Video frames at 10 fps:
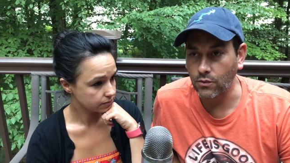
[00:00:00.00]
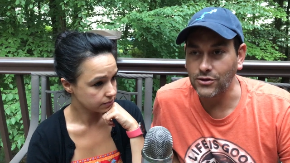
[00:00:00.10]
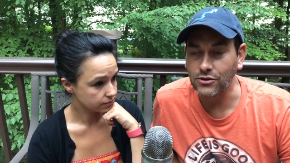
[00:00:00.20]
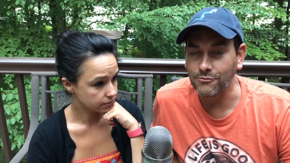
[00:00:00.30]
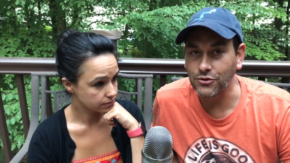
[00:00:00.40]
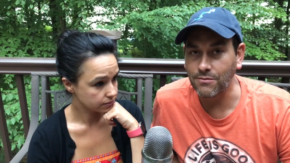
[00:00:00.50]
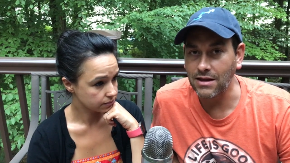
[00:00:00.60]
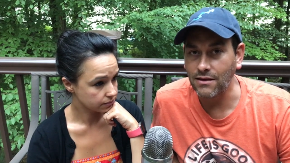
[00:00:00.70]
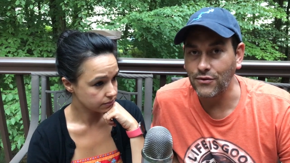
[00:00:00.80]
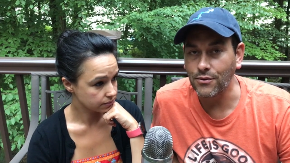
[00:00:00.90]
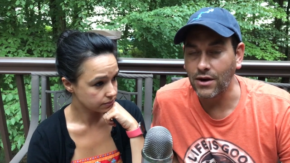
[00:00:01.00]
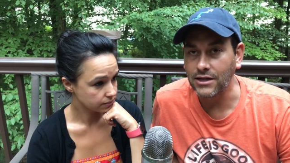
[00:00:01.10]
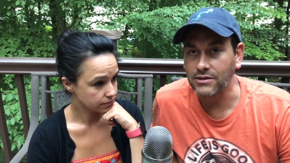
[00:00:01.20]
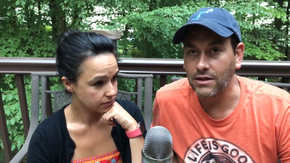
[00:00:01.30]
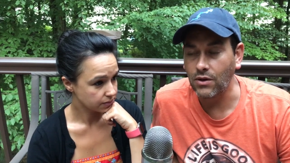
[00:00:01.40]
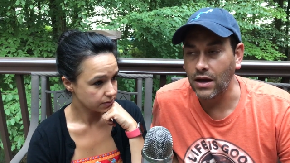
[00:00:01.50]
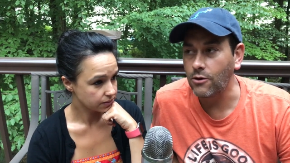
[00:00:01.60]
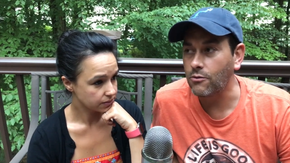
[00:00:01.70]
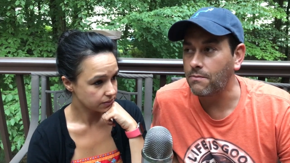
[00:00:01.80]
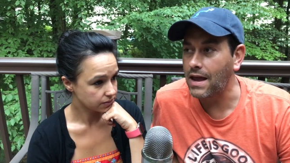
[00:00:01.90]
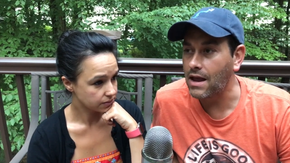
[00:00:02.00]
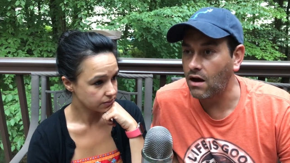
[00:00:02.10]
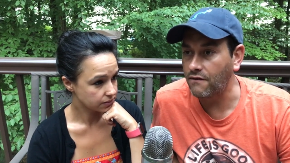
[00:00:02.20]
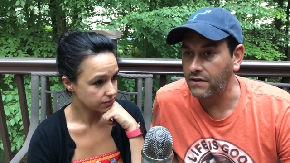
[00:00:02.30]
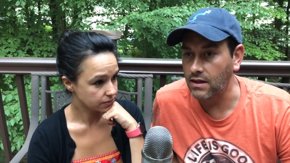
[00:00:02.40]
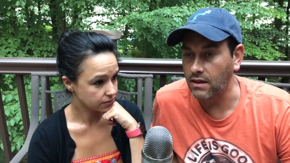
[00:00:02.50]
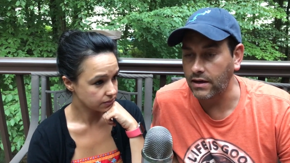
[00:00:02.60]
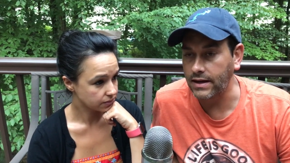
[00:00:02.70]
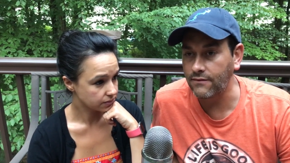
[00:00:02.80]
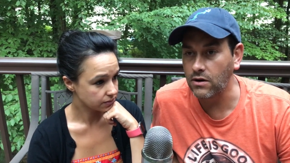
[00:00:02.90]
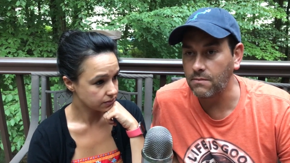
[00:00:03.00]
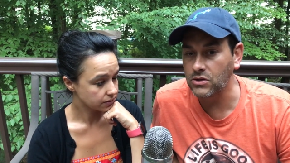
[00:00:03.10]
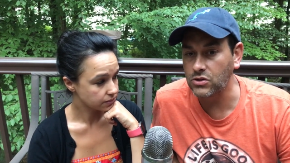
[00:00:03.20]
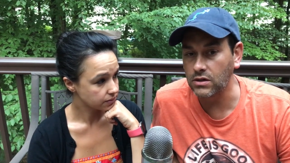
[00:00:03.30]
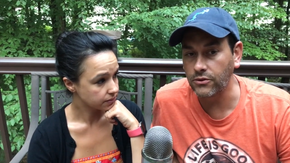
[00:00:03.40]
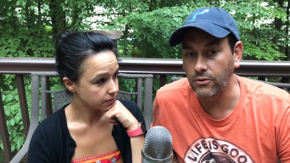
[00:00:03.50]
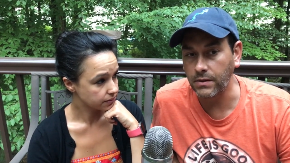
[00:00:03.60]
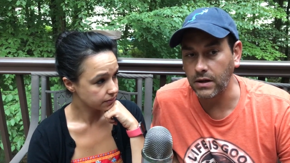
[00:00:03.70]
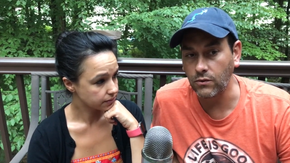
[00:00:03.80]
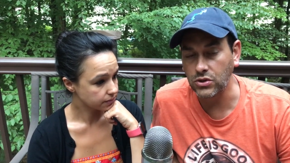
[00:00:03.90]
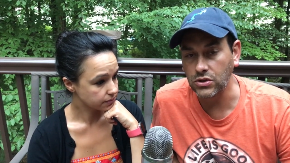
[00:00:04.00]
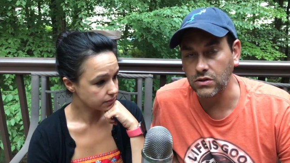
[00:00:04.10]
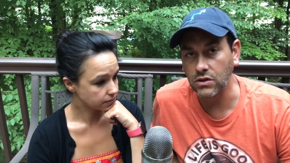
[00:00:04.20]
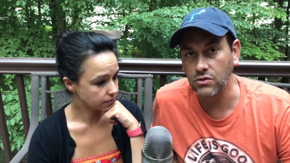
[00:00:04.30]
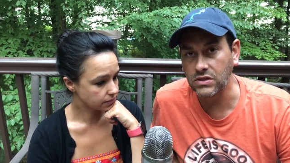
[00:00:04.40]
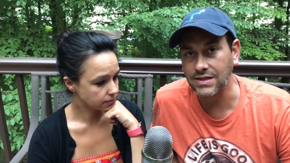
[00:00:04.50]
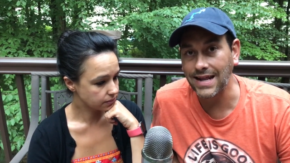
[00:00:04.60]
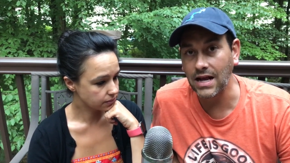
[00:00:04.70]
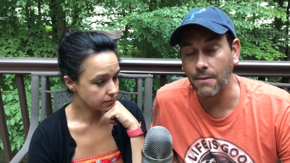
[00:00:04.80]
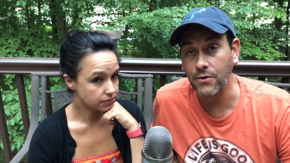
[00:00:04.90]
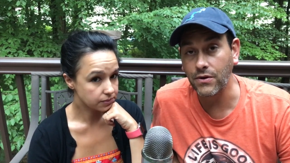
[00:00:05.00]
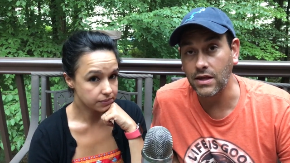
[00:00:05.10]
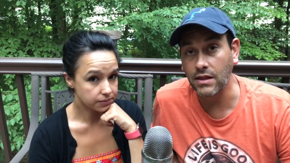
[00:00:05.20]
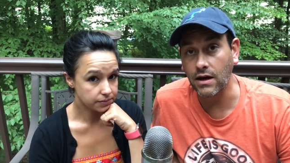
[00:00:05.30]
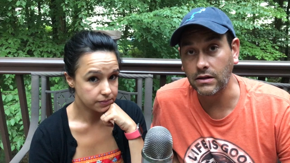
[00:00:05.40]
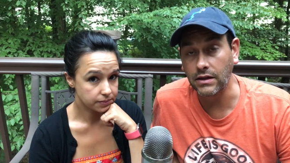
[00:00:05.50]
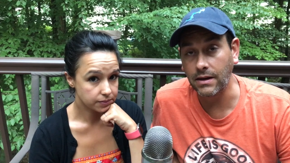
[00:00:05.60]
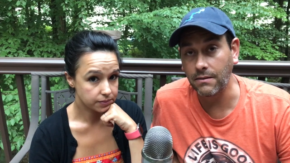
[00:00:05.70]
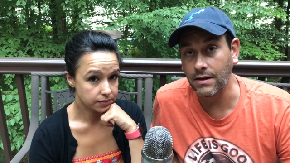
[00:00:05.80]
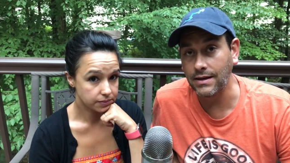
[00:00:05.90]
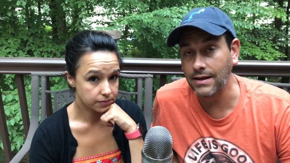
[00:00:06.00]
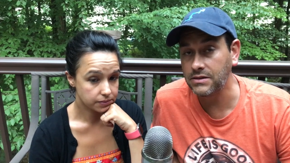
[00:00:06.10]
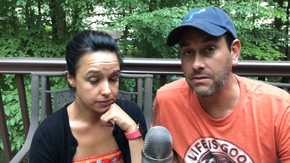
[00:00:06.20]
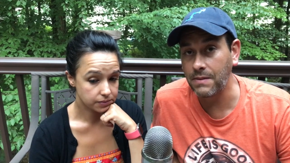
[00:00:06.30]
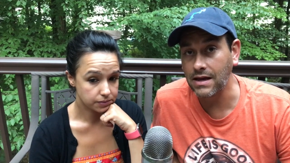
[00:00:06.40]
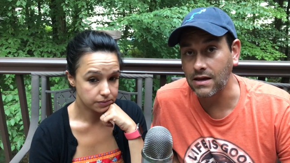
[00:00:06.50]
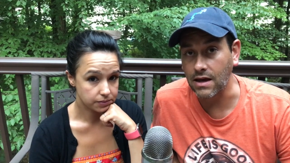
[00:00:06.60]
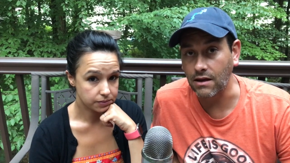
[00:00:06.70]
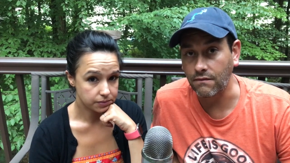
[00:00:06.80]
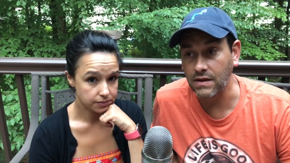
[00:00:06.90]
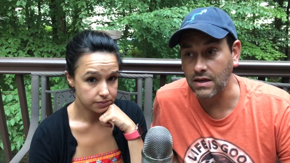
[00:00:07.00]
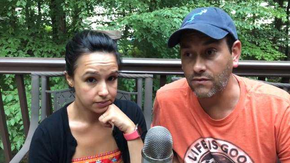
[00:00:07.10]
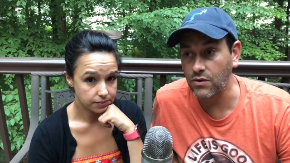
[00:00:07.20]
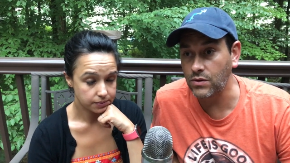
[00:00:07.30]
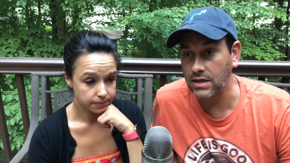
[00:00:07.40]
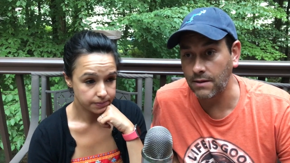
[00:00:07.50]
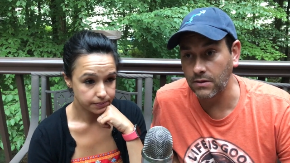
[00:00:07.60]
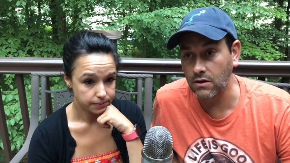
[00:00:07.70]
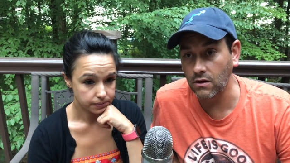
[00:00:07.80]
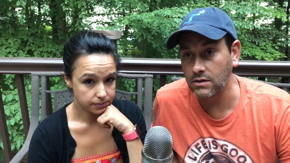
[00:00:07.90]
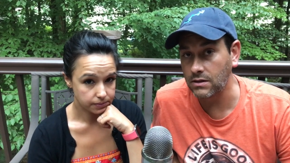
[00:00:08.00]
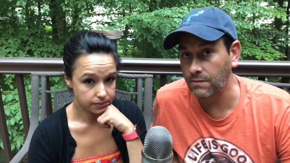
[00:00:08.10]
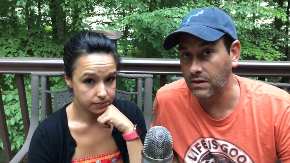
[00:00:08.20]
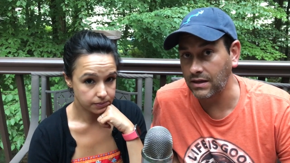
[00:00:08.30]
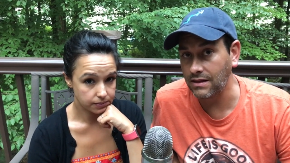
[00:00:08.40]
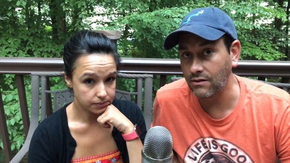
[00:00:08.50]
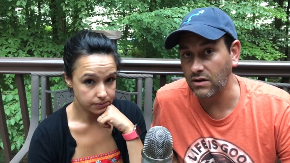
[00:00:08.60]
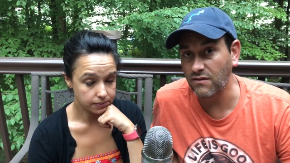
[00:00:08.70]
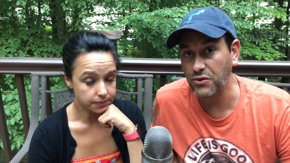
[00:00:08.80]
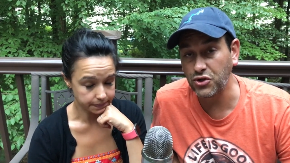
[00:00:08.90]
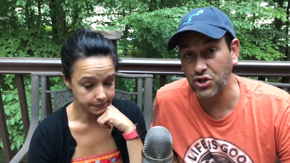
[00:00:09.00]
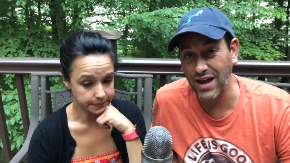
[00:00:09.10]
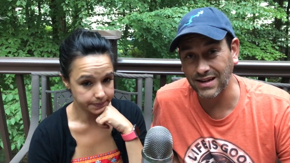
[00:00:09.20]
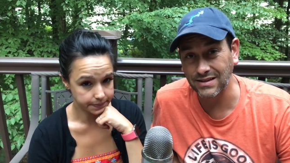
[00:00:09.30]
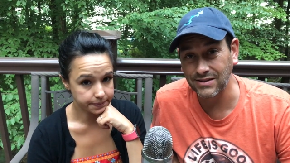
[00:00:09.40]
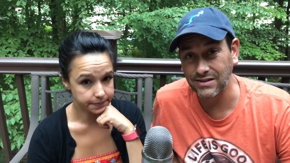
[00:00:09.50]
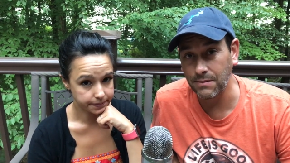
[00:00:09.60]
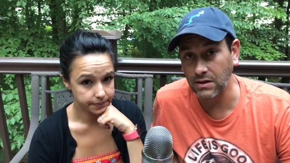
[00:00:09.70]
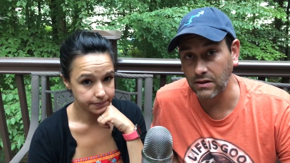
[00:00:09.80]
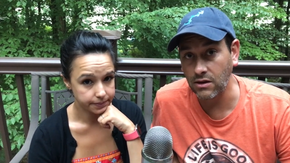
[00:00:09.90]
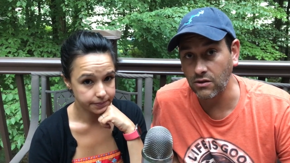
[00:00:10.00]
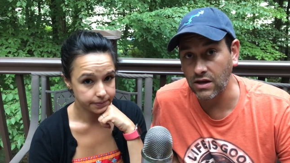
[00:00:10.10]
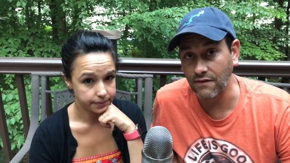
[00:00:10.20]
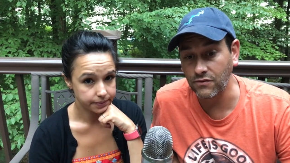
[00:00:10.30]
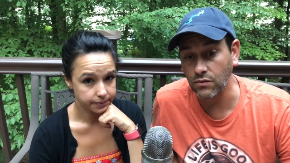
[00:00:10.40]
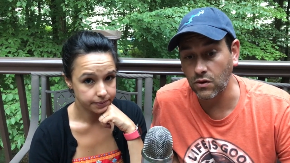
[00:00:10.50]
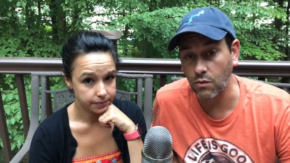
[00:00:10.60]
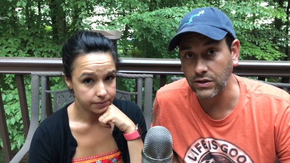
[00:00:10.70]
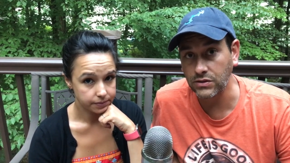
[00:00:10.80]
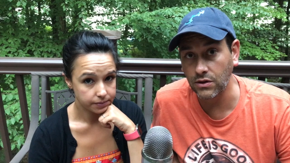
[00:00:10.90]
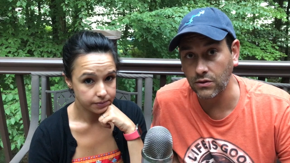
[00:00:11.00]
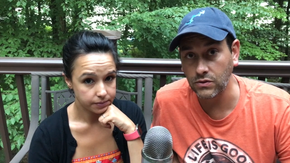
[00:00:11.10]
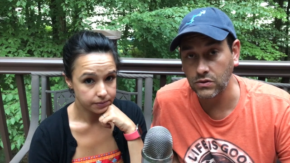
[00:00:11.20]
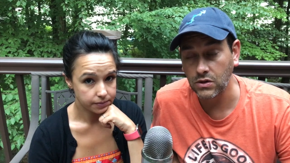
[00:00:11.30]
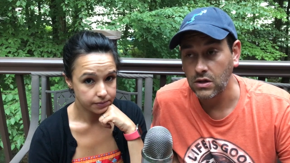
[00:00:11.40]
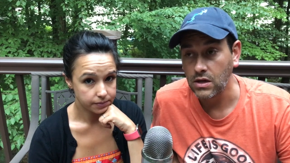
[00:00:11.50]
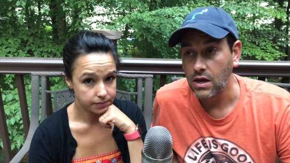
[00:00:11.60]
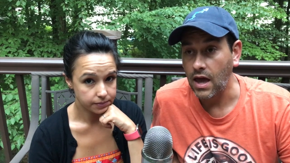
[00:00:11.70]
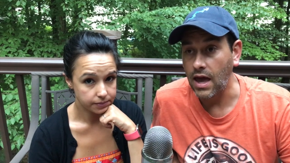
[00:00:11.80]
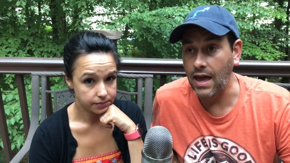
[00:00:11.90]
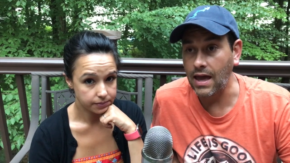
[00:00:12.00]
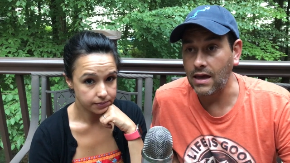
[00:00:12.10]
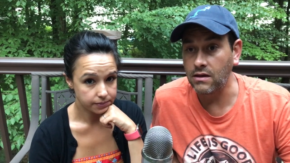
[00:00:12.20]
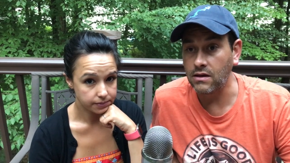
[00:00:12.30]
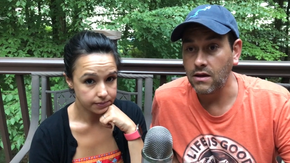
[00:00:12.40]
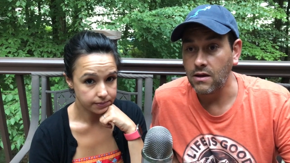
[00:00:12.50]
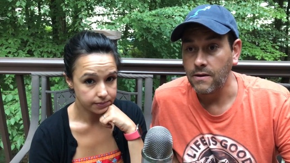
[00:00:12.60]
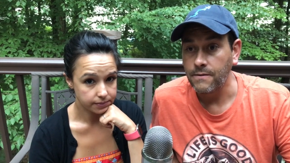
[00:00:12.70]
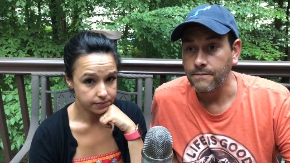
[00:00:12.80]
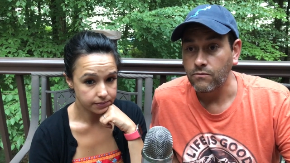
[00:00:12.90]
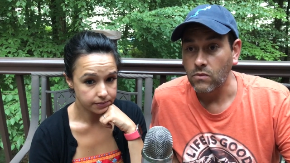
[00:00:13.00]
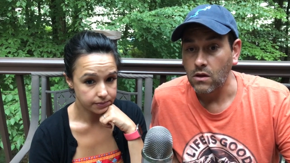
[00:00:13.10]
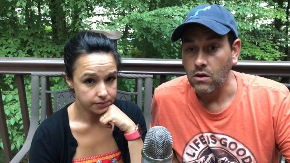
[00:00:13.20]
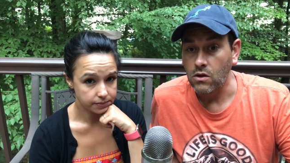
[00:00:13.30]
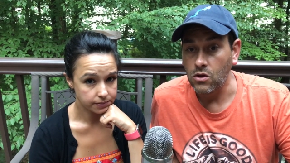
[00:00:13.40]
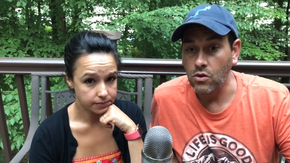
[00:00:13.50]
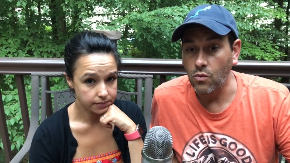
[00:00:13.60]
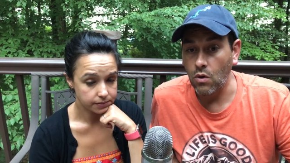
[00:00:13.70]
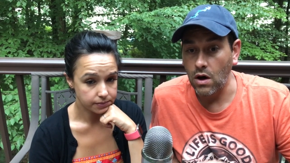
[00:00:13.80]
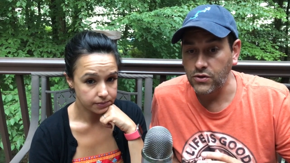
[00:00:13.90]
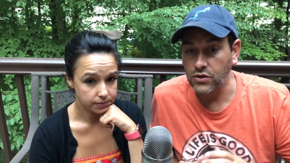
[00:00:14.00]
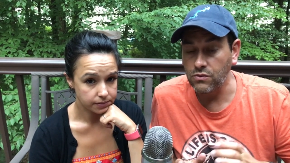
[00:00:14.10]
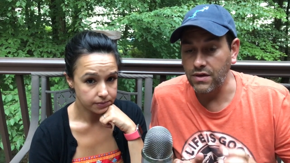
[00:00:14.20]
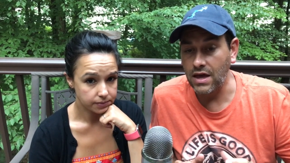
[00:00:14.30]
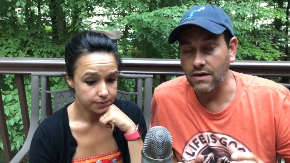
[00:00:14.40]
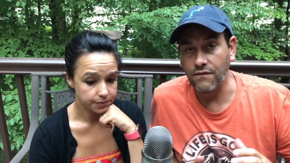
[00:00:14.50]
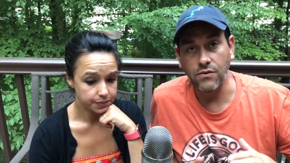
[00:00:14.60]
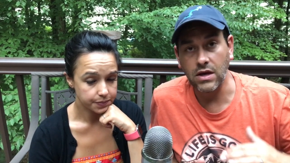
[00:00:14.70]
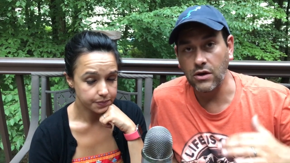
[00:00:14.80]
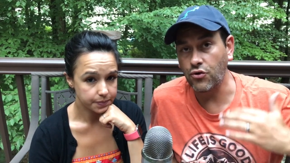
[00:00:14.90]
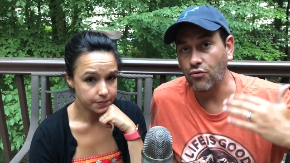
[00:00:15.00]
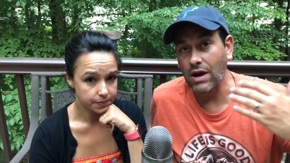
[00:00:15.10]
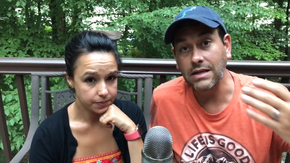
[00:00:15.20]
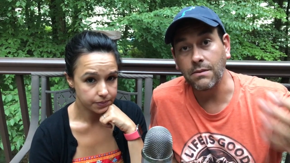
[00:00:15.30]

Speaker 1: question I'm sure many of you are asking. Well, how do we pay off the HELOC? And I've already mentioned a little bit, which is that you're setting up your HELOC like a, it, it is a bank account. They give you a debit card typically. They'll give you mm-hmm. checks mm -hmm. typically, or you have to request those, and you want to then, if you get a direct